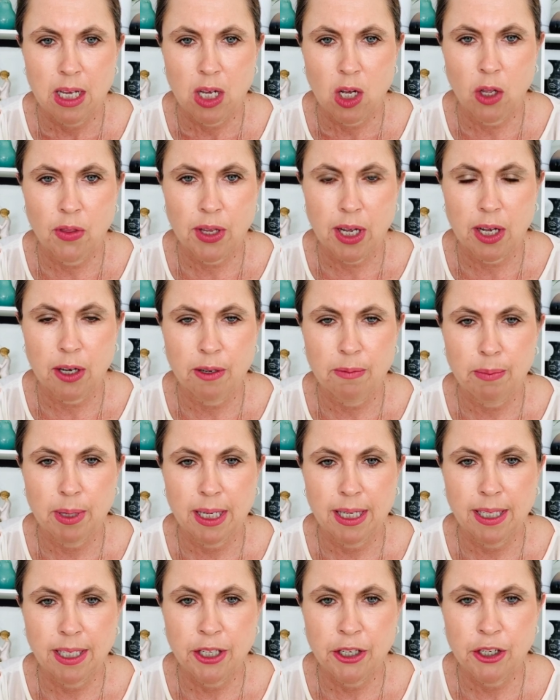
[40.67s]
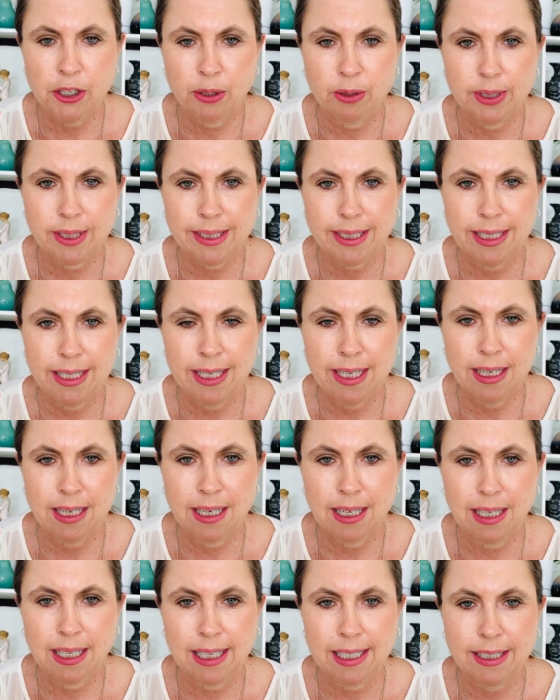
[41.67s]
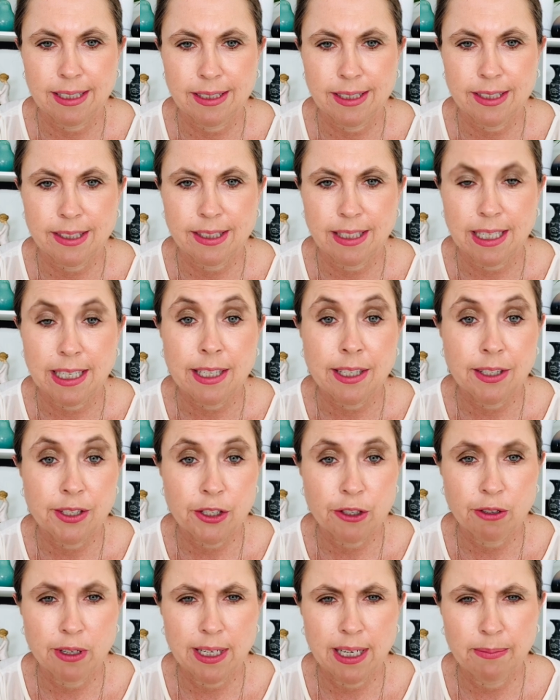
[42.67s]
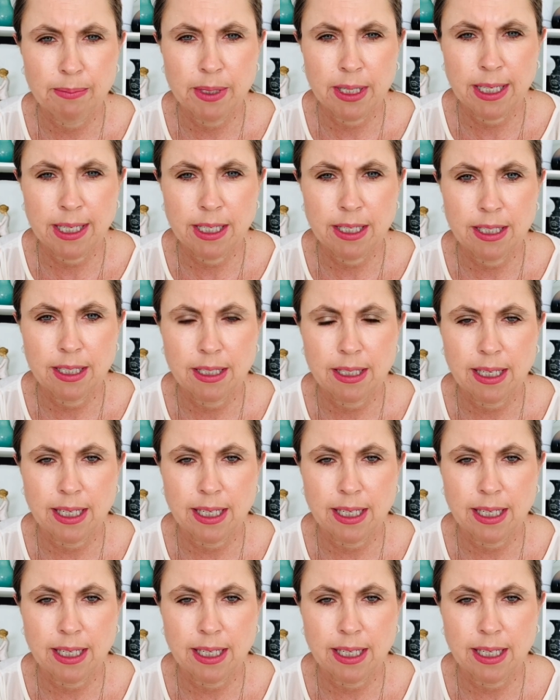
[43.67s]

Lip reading: On the homepage, you'll see latest industry update,